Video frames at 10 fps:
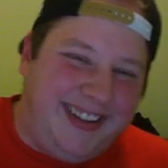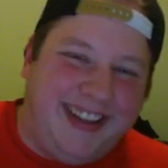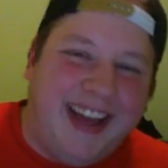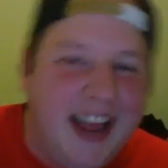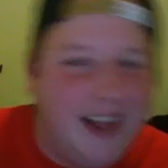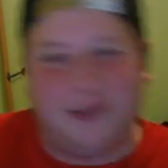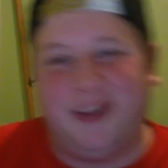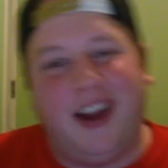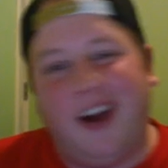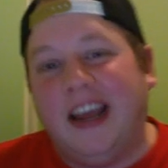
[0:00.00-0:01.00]
It's really
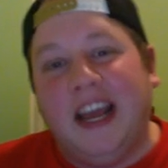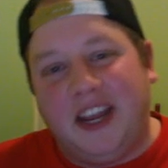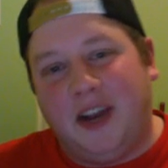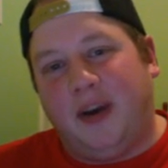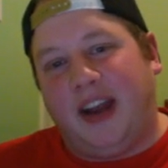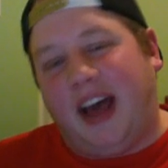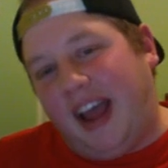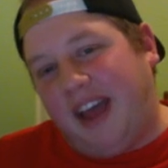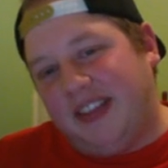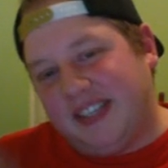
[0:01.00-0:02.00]
hard. You know what? I had
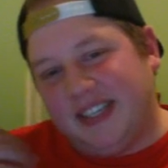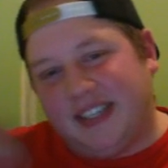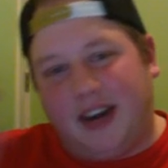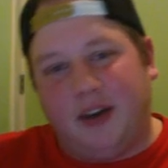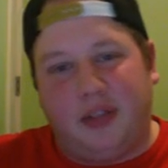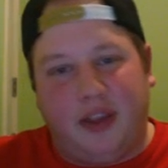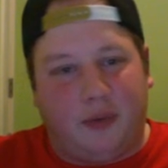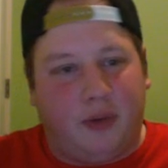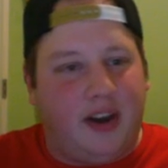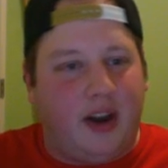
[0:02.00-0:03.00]
this entire thing
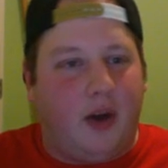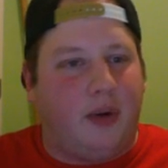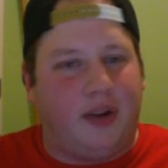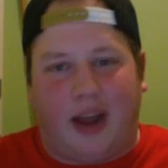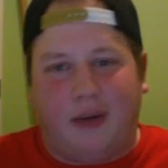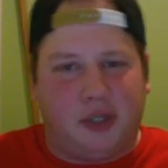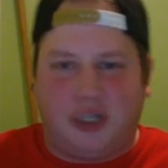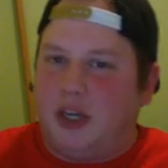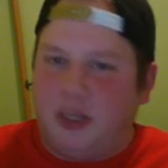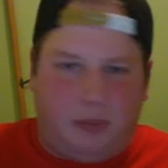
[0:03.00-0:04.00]
written out where like I was just going
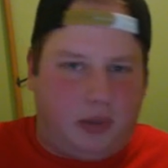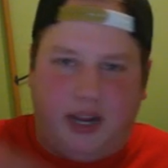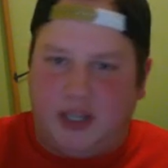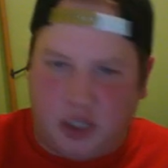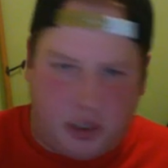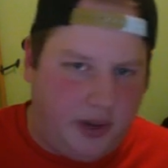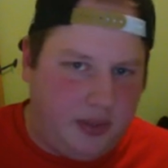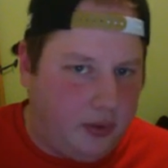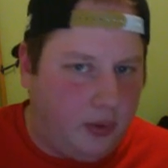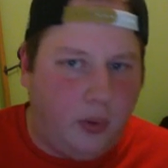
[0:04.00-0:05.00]
to play it straight the
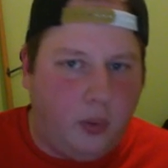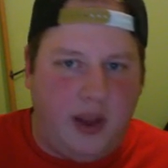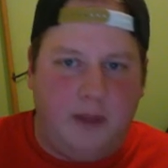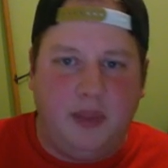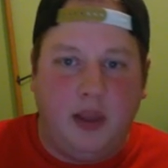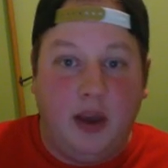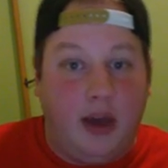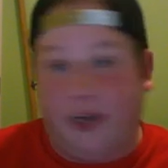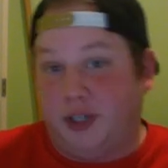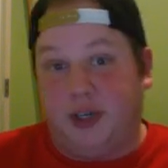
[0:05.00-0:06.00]
whole way. I
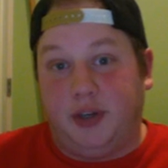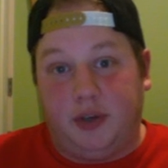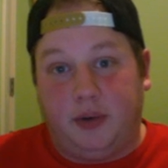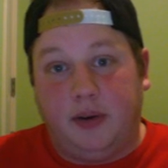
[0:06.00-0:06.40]
just couldn't do it.